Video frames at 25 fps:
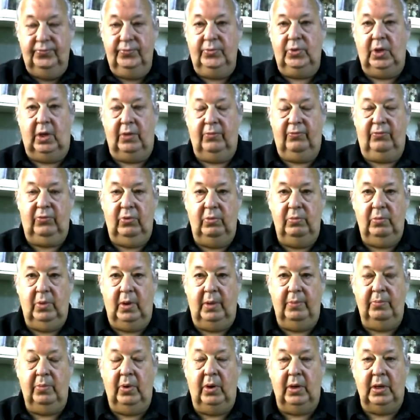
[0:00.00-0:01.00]
like through
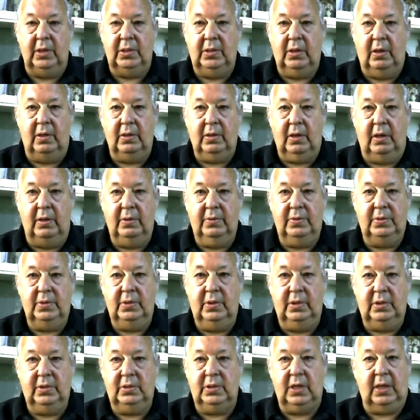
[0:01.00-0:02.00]
my mind,
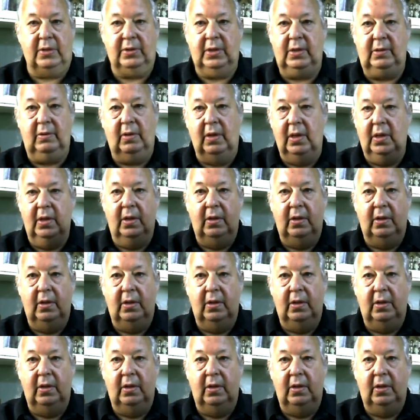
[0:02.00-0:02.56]
there's nothing